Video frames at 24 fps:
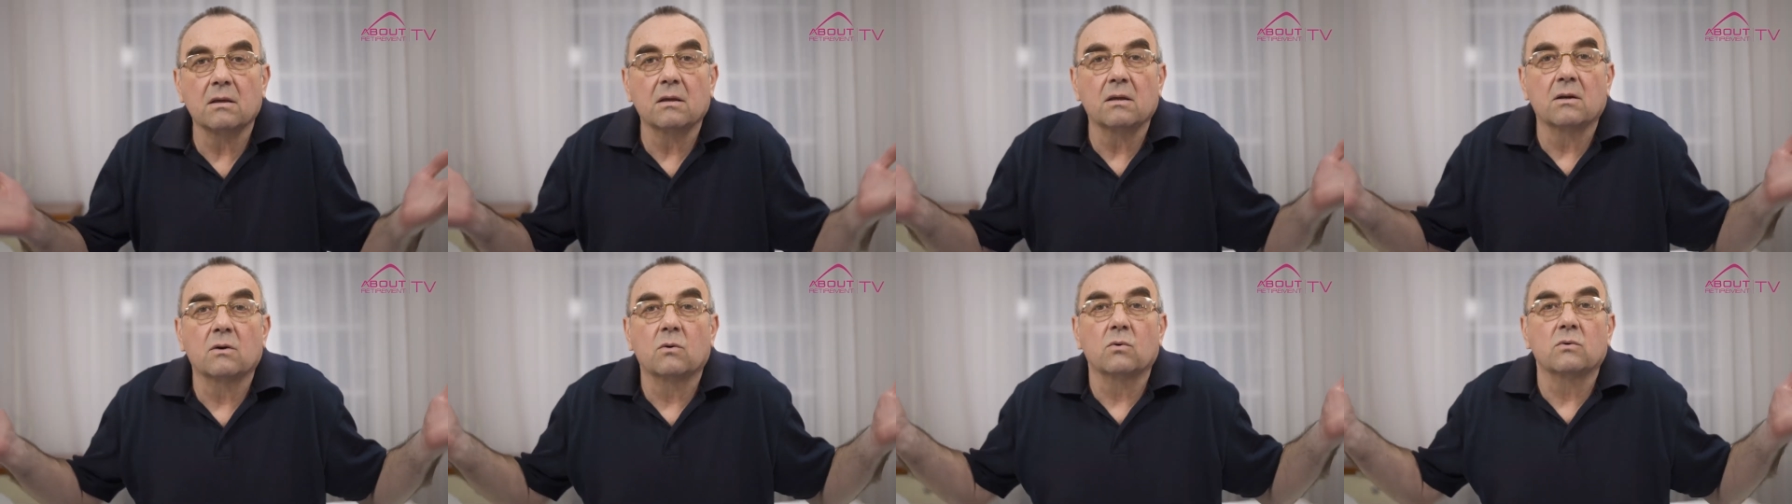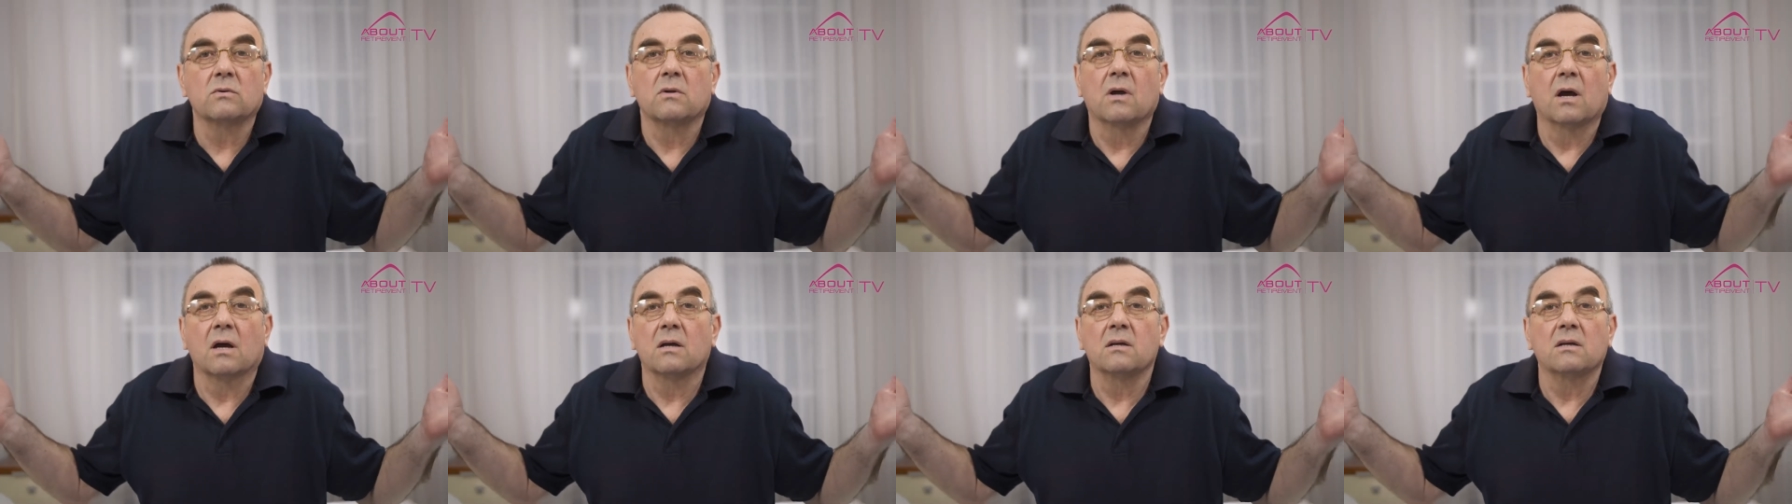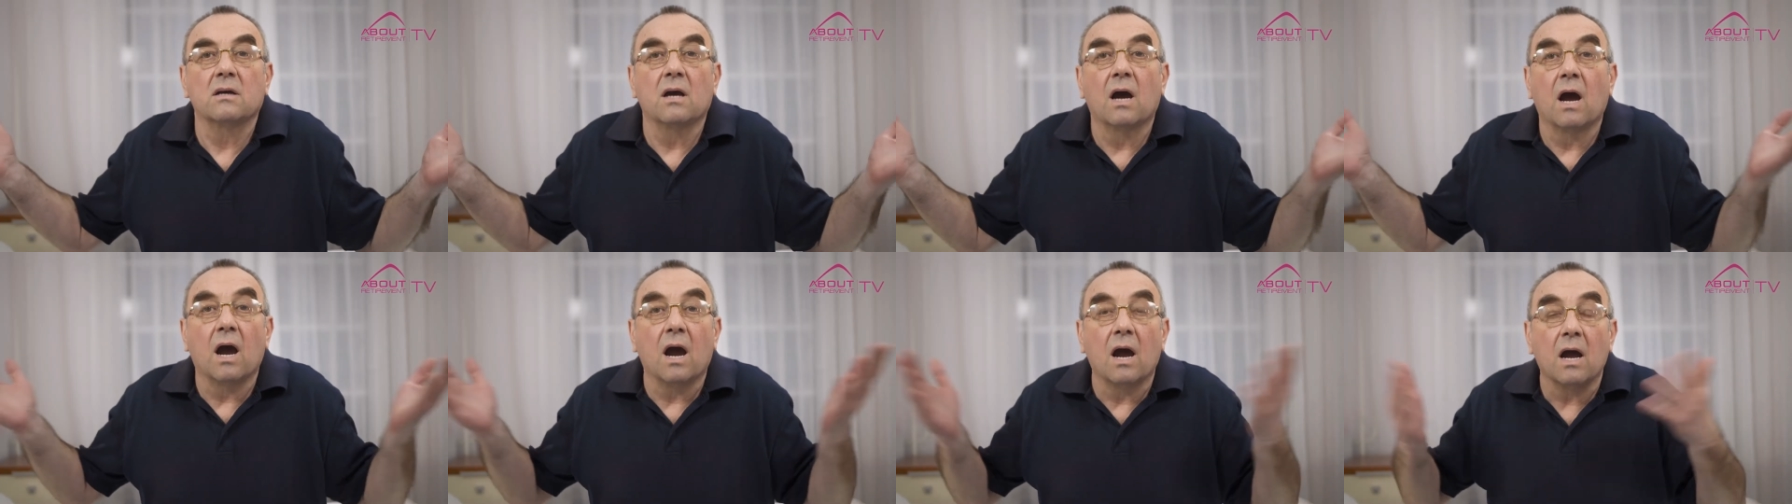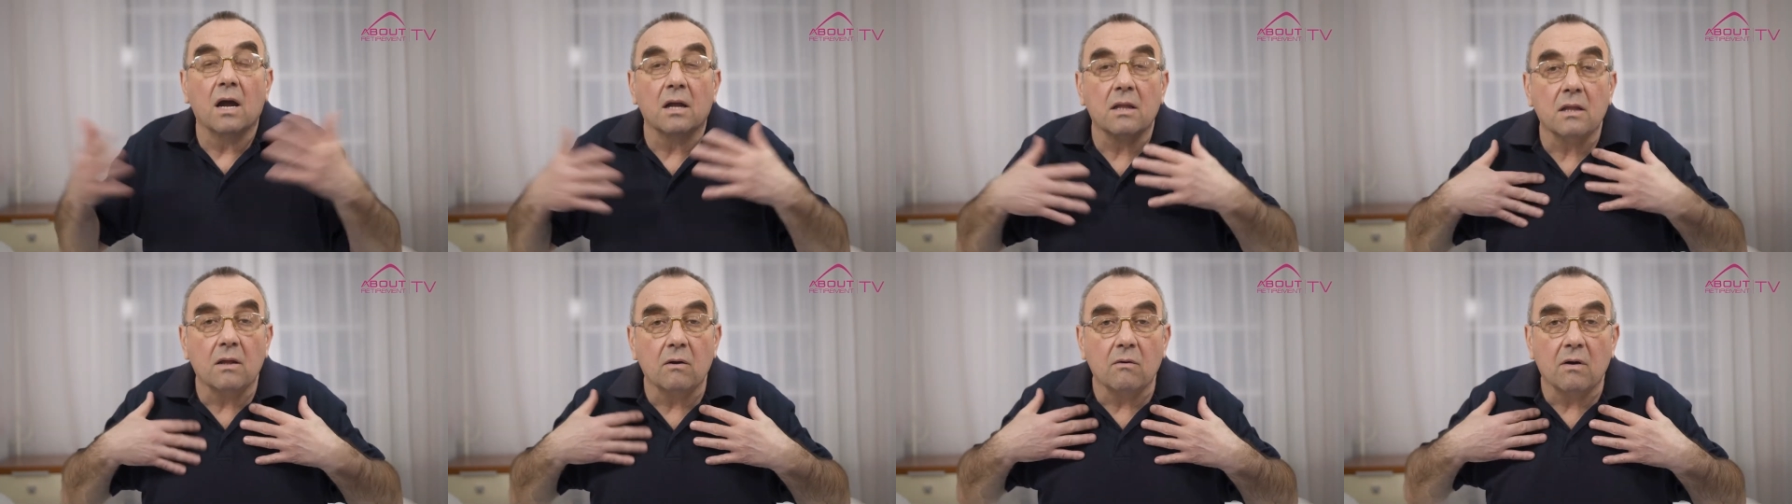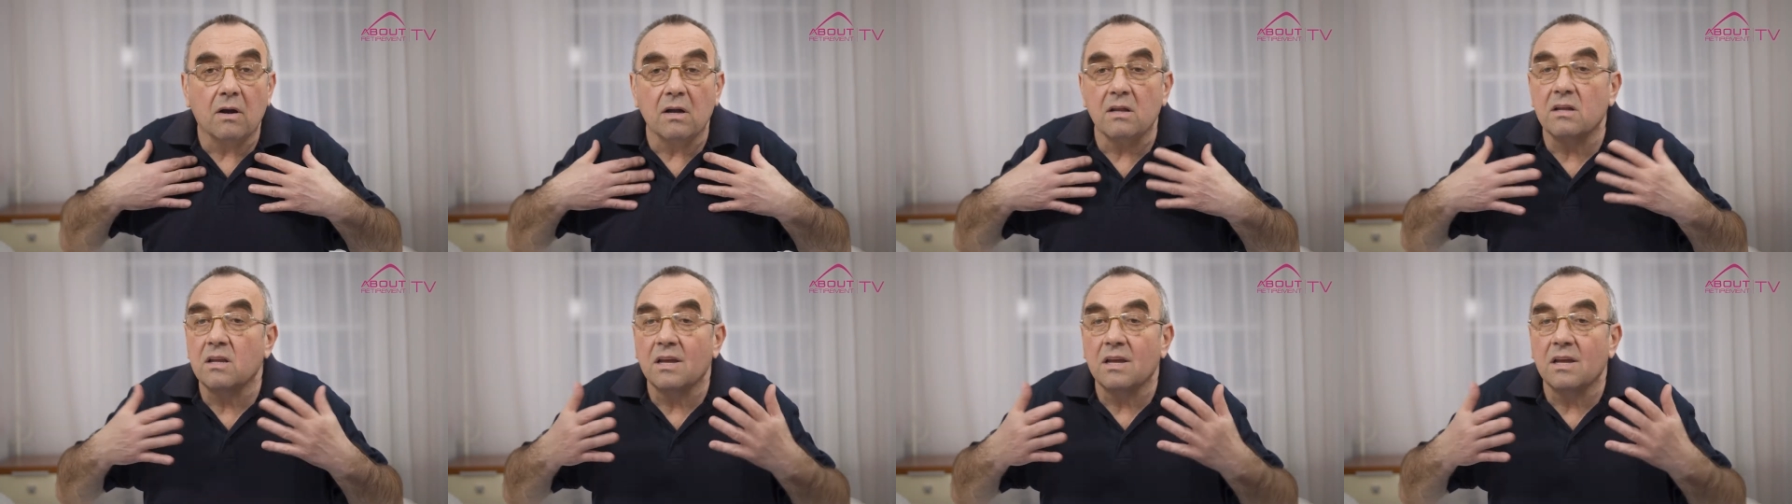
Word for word: Can I have access to my super